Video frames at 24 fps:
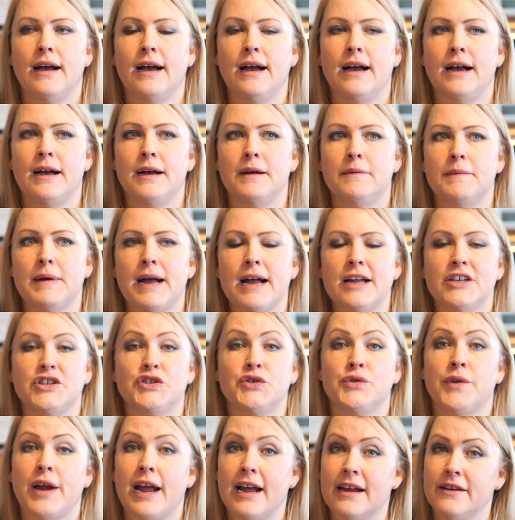on
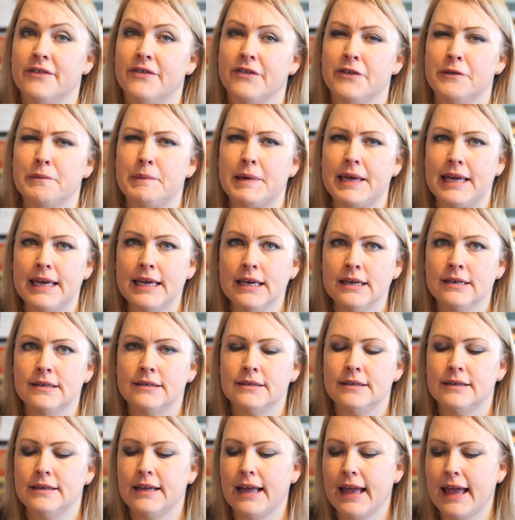track for me,
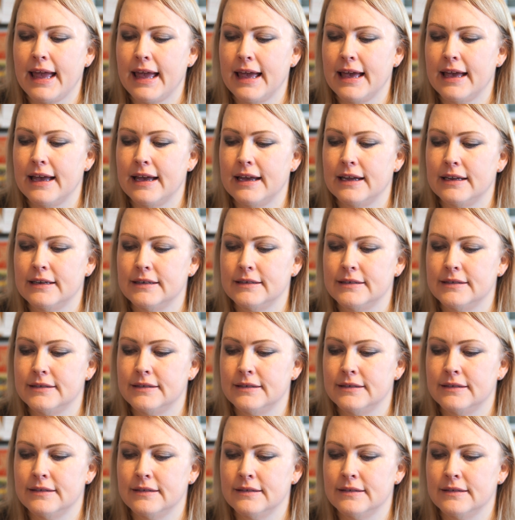and
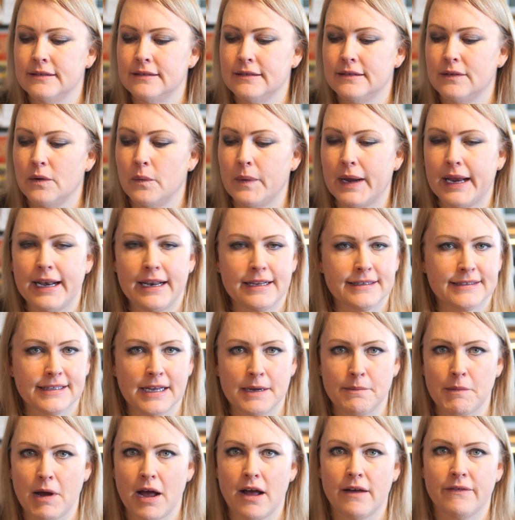the weight has
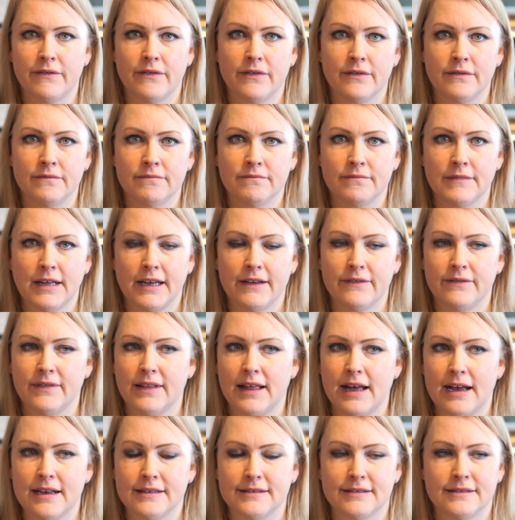come off. I've
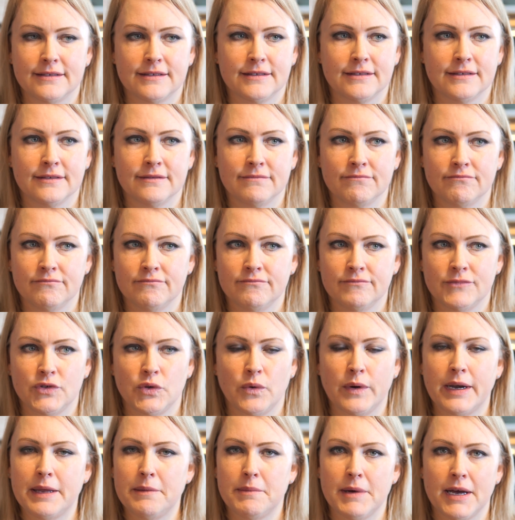lost
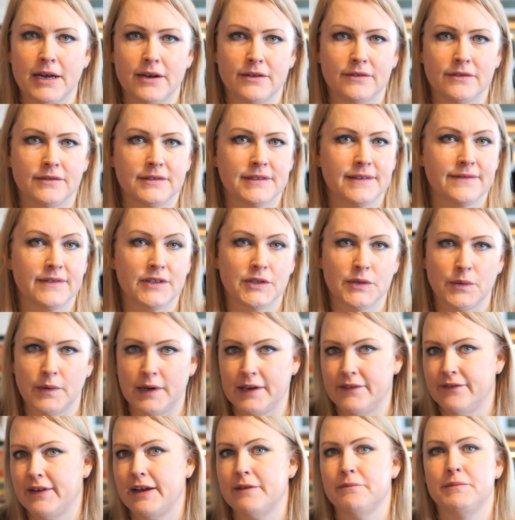20 pounds of the
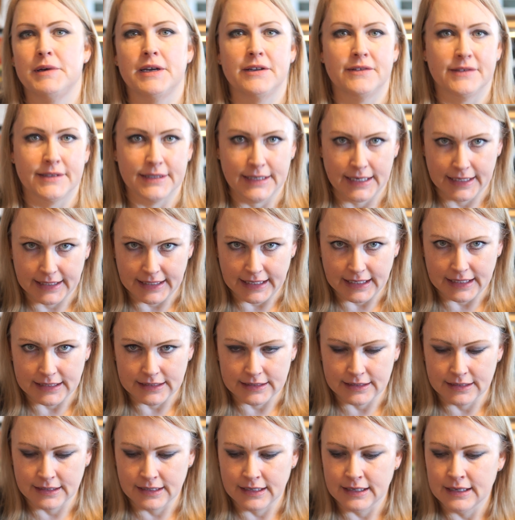25 pounds that I gained.
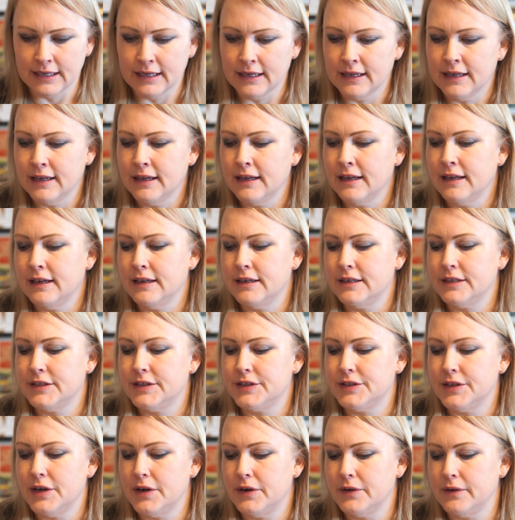
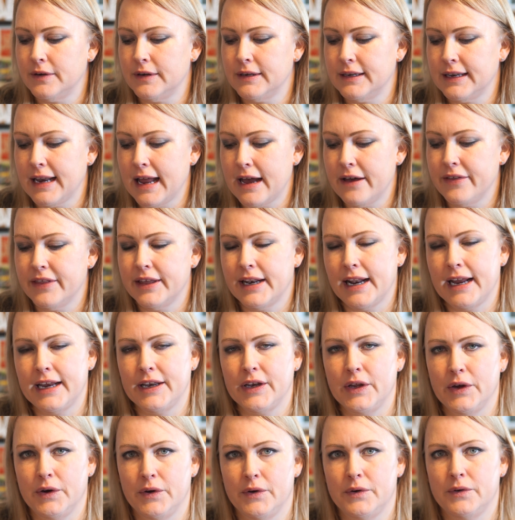So now that I
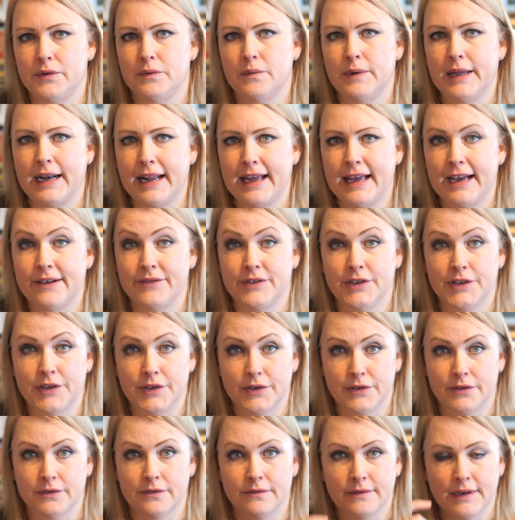know what I have to
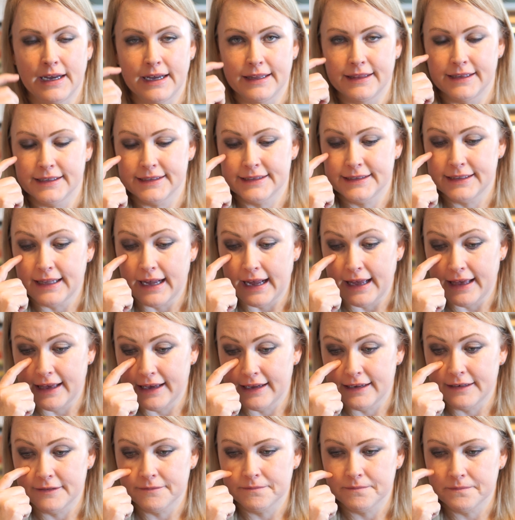do on this
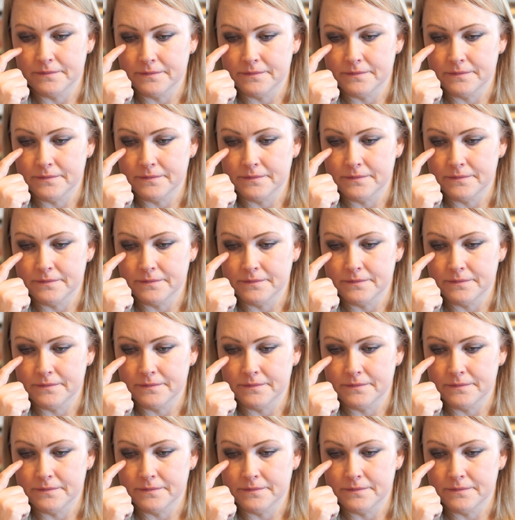diet,